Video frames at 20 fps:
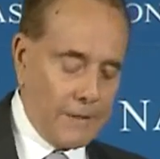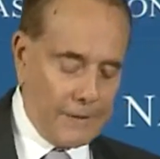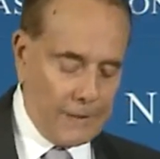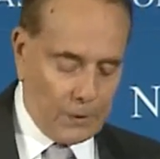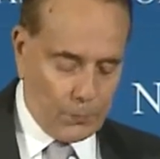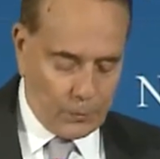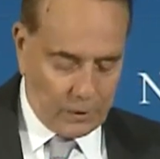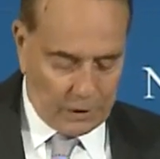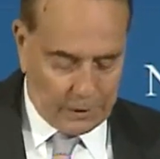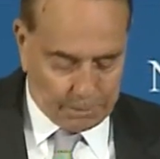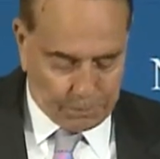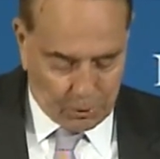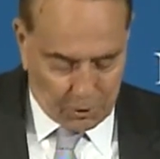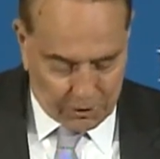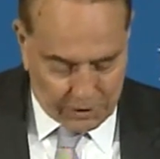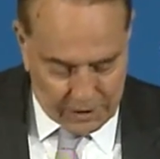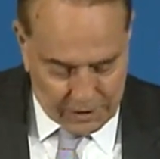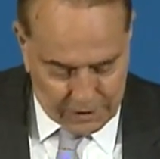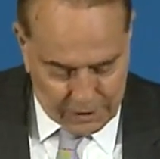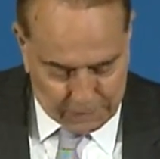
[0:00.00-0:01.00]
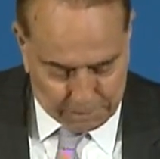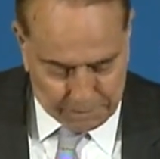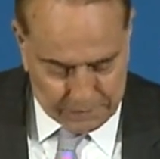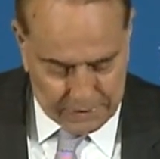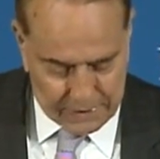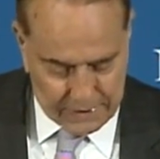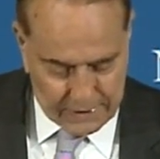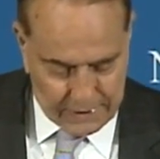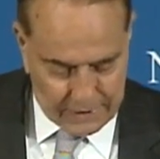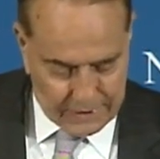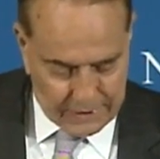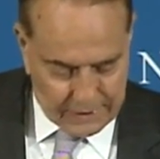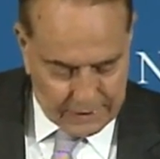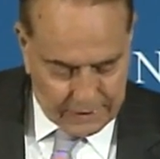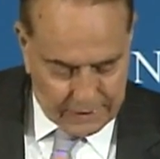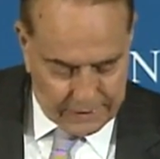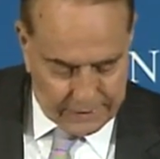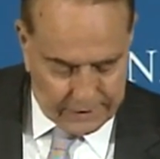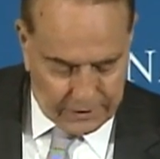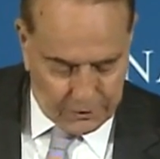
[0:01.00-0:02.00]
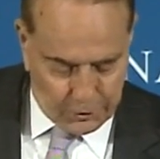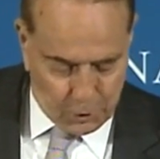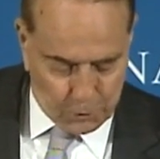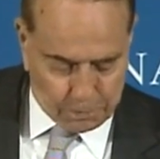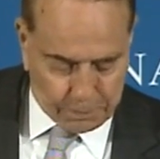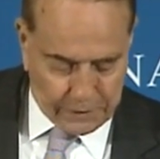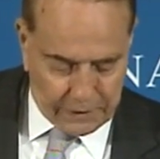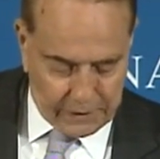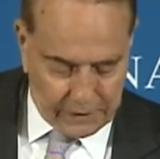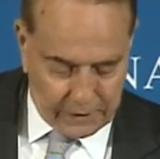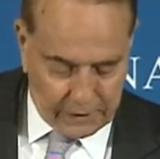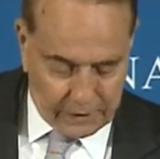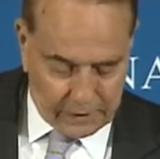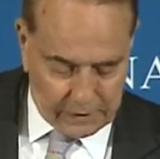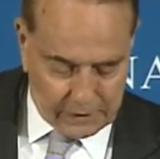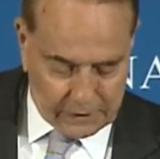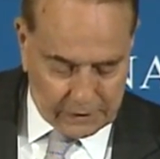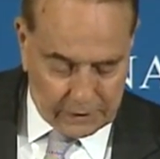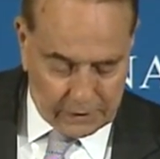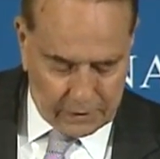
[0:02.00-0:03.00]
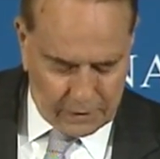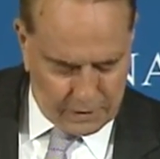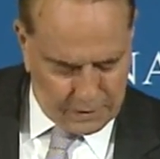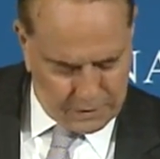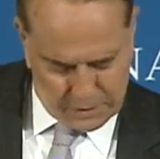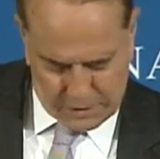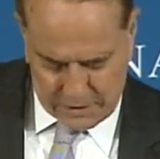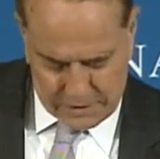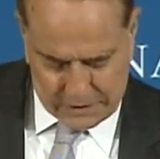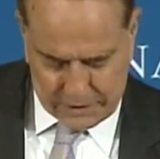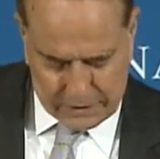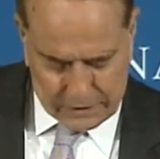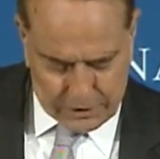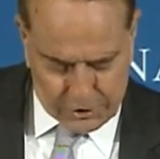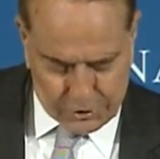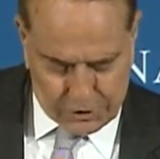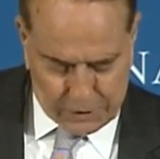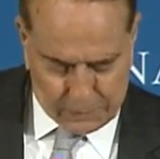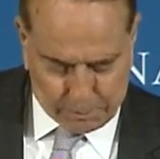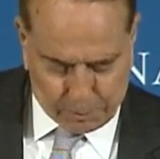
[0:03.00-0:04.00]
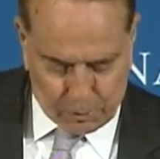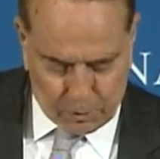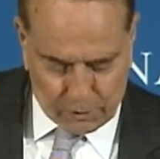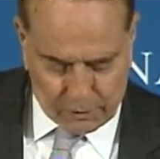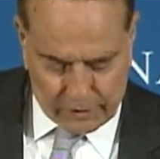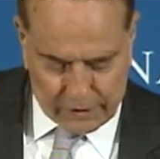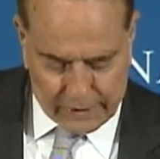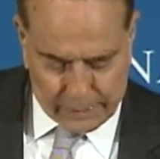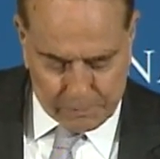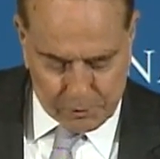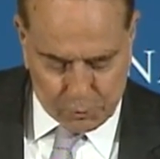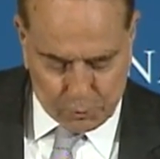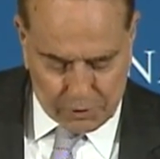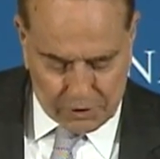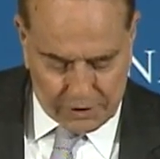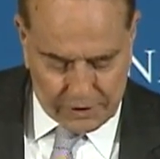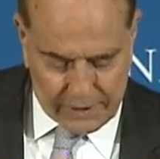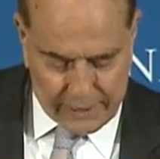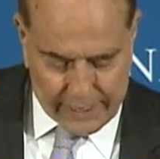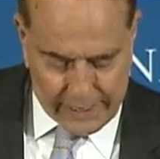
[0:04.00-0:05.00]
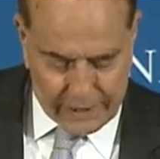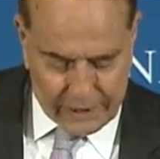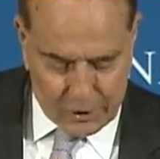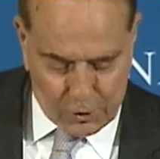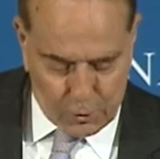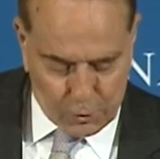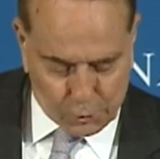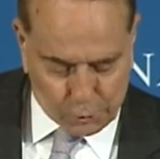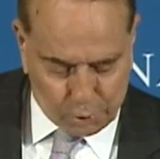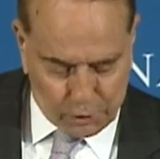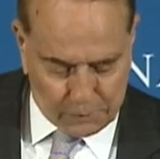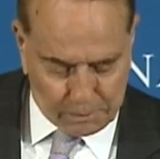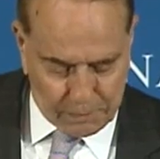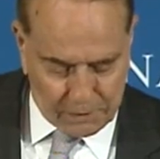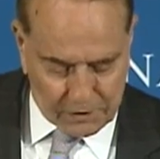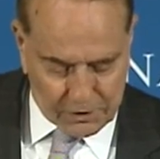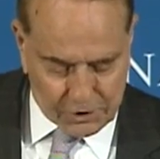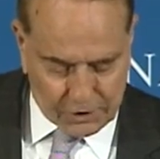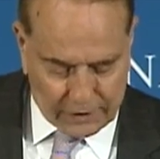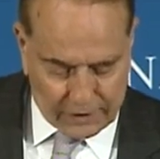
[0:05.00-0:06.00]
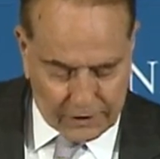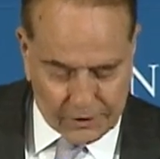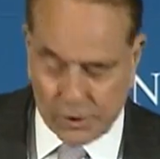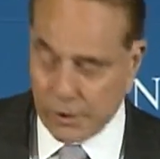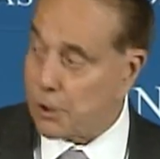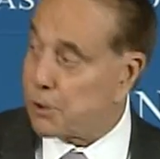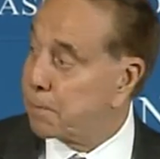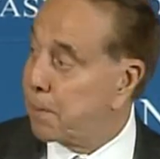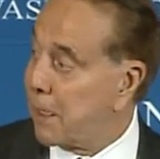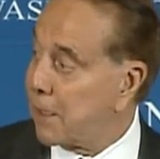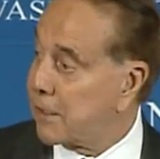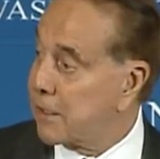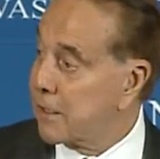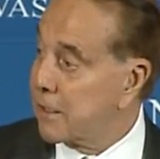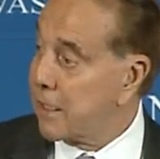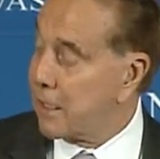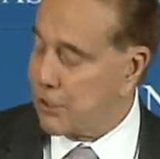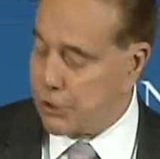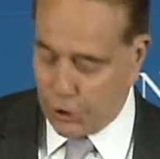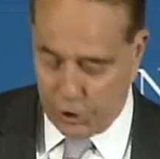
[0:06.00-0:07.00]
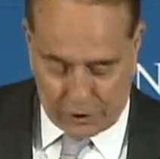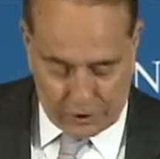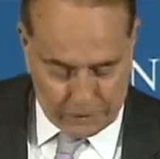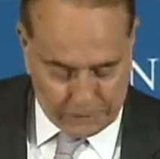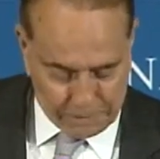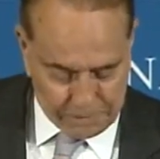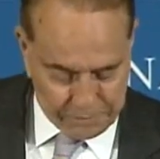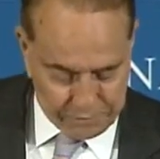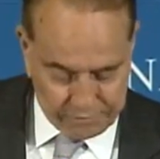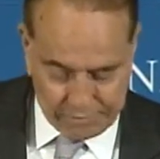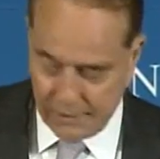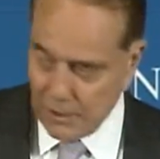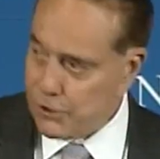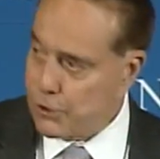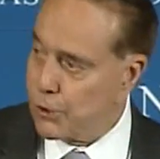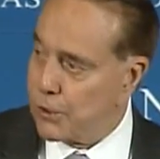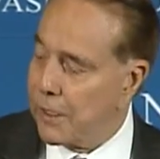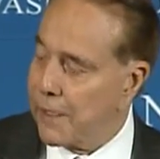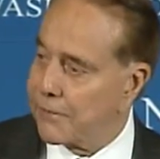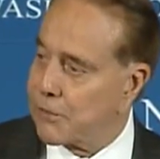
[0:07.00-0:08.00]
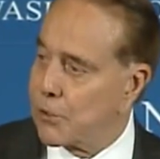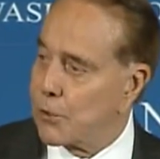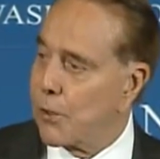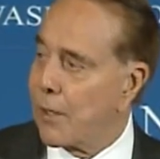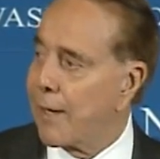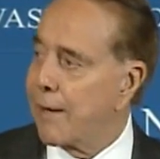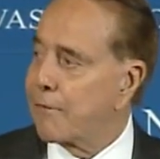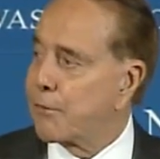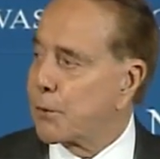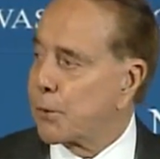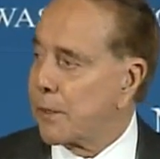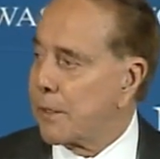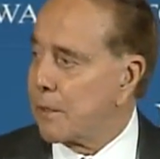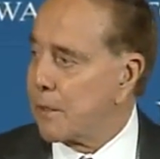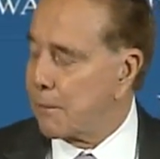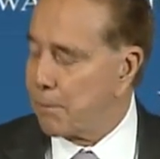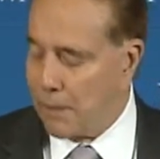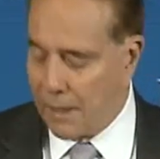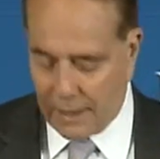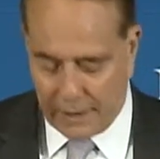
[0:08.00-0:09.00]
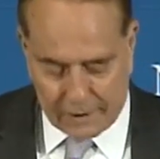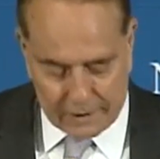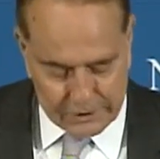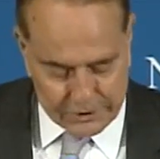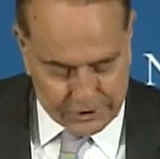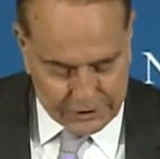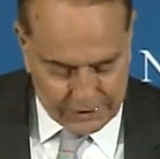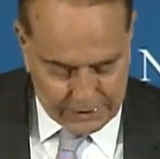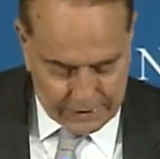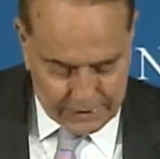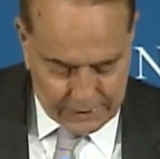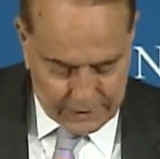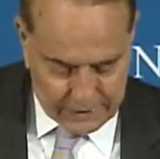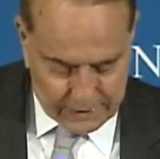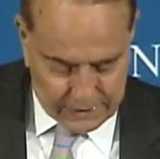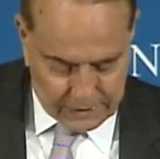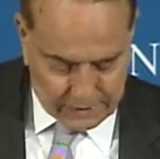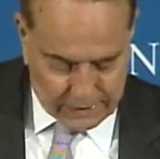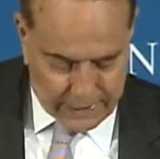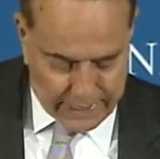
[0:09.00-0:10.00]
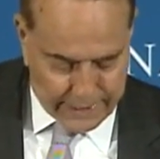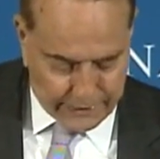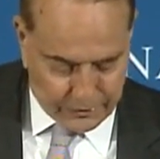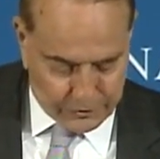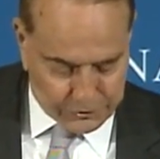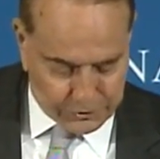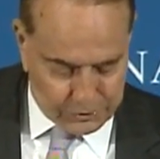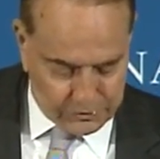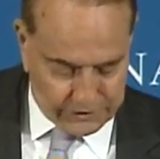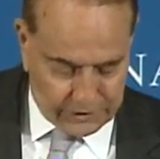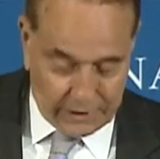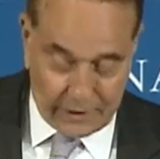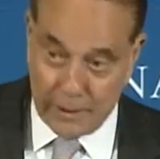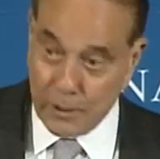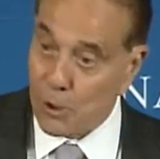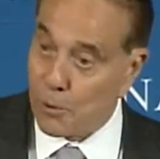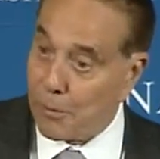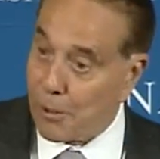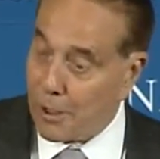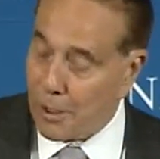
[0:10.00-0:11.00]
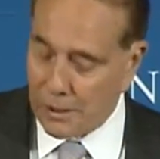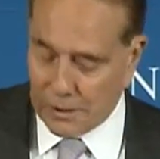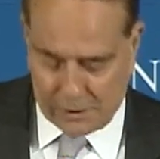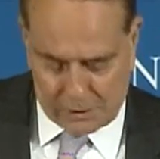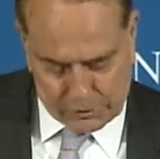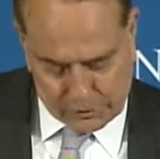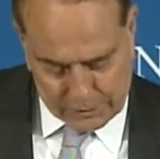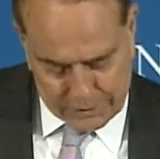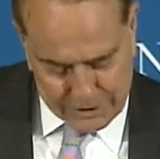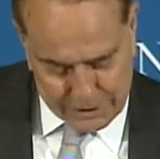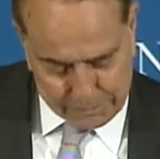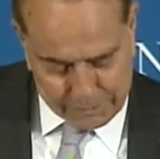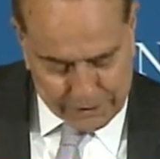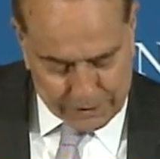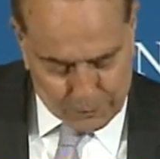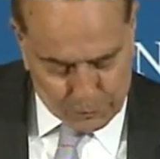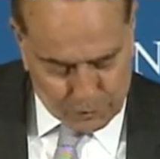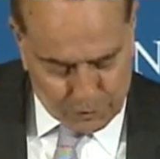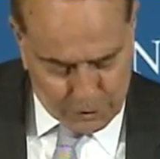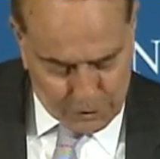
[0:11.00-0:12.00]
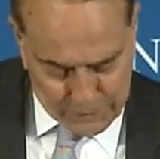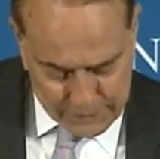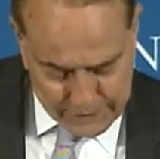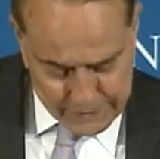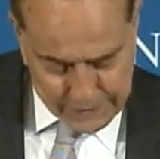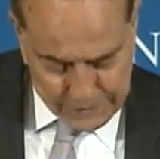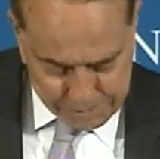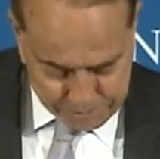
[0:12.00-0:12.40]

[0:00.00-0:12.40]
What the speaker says: they're really perking up. There are new PTSD programs with 90 new treatment sites expected next year, so you don't have to drive 300 miles. Congress has earmarked, it's a bad word,